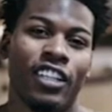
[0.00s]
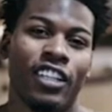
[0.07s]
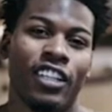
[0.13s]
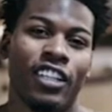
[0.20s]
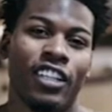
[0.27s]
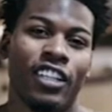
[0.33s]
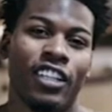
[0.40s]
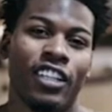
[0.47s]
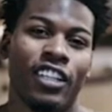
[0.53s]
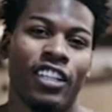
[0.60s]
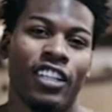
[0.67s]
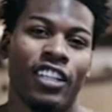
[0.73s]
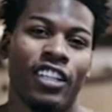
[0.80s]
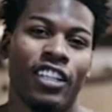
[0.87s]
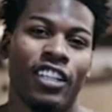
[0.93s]

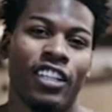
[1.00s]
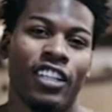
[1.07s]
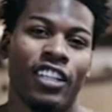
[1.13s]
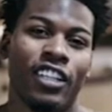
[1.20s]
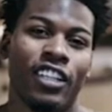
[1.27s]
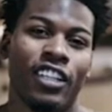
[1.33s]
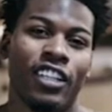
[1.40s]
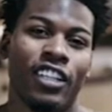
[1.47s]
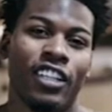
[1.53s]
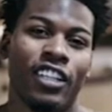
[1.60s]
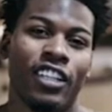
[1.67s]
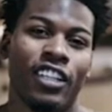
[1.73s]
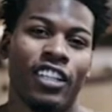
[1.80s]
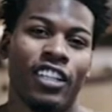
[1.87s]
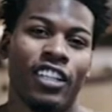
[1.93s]

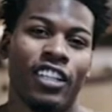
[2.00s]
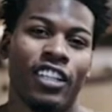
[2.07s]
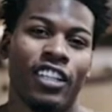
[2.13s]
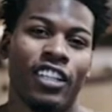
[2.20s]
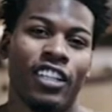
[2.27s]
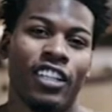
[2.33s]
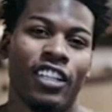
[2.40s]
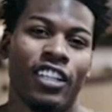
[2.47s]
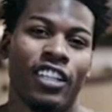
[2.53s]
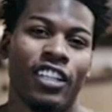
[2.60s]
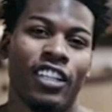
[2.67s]
No words are spoken by the person on screen.